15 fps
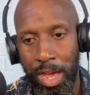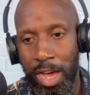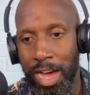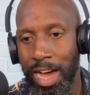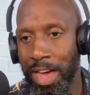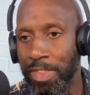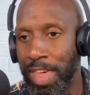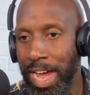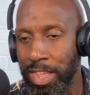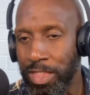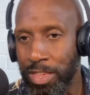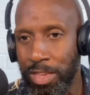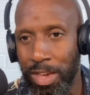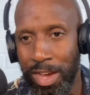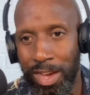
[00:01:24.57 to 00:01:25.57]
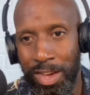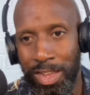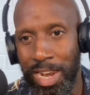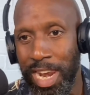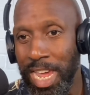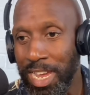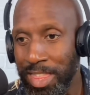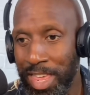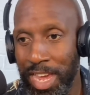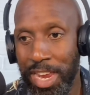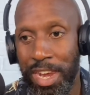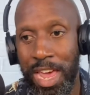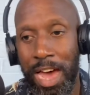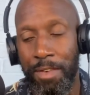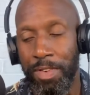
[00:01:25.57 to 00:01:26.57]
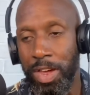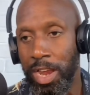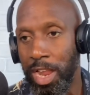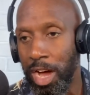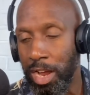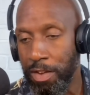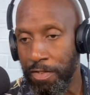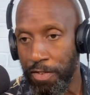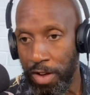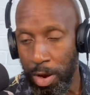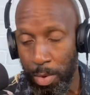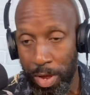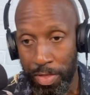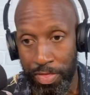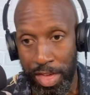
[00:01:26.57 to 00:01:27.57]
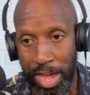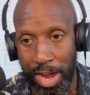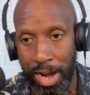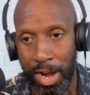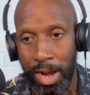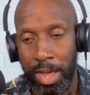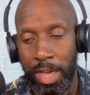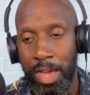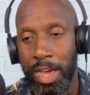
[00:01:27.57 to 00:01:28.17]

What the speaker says: And that's LinkedIn, having a large following there.